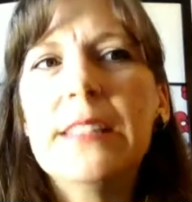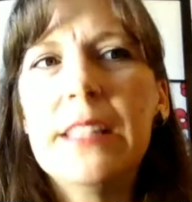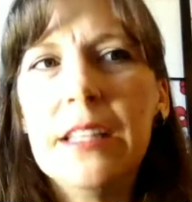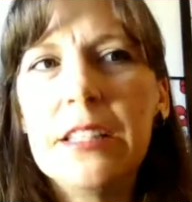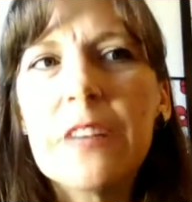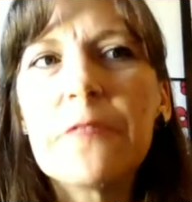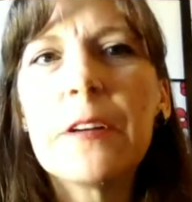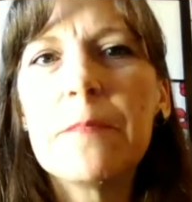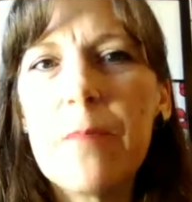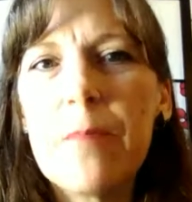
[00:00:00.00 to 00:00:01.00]
in
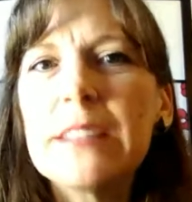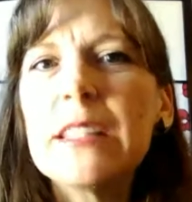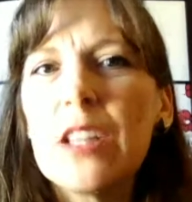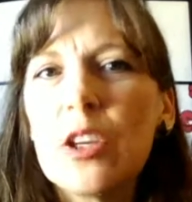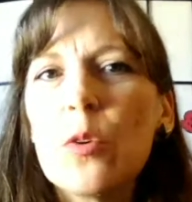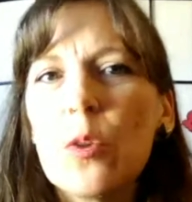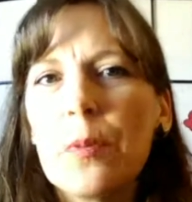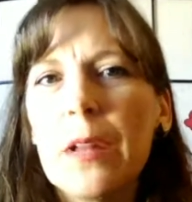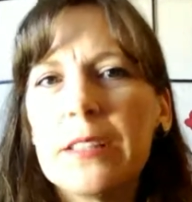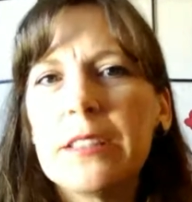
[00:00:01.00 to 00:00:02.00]
the Google
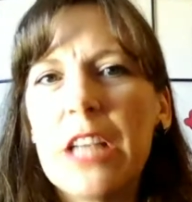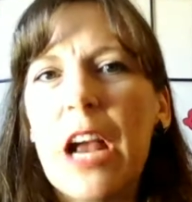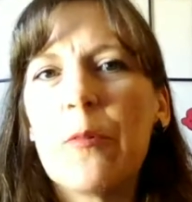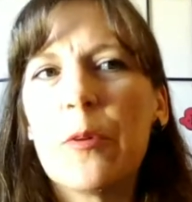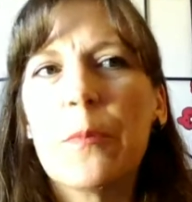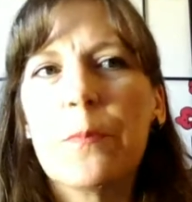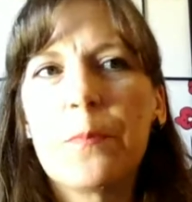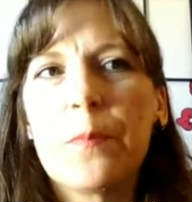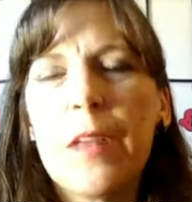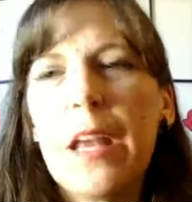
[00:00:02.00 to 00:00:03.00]
Plus chat room,
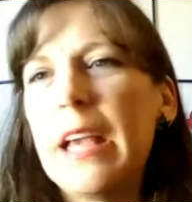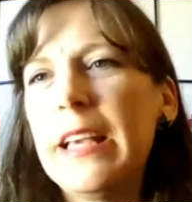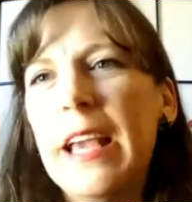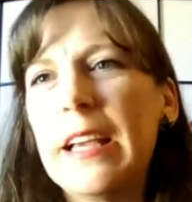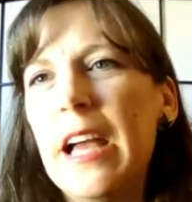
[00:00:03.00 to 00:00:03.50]
and I can't cut